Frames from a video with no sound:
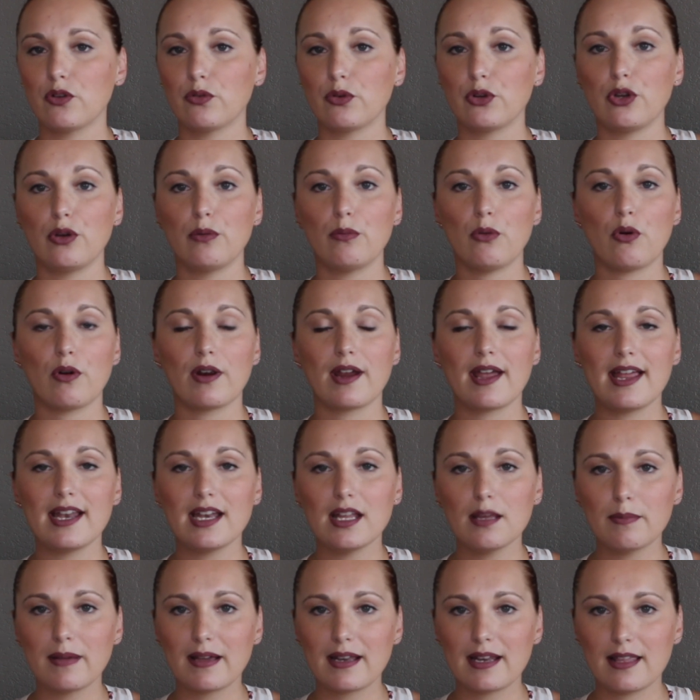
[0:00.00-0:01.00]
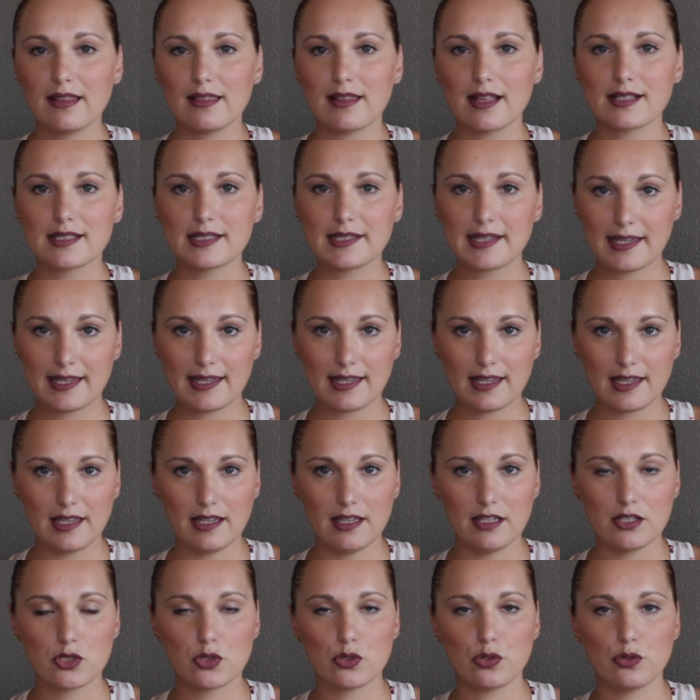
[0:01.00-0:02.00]
groom, or anybody that's
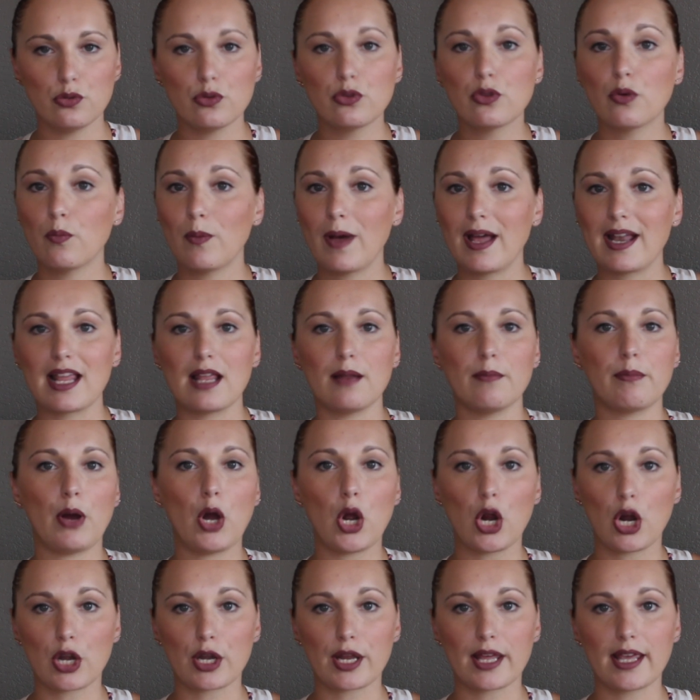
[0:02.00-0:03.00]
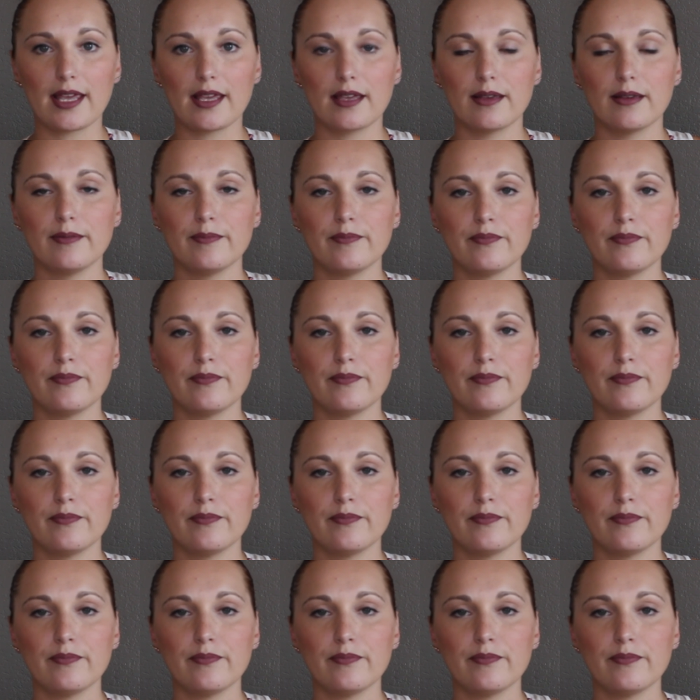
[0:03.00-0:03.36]
key to the wedding party.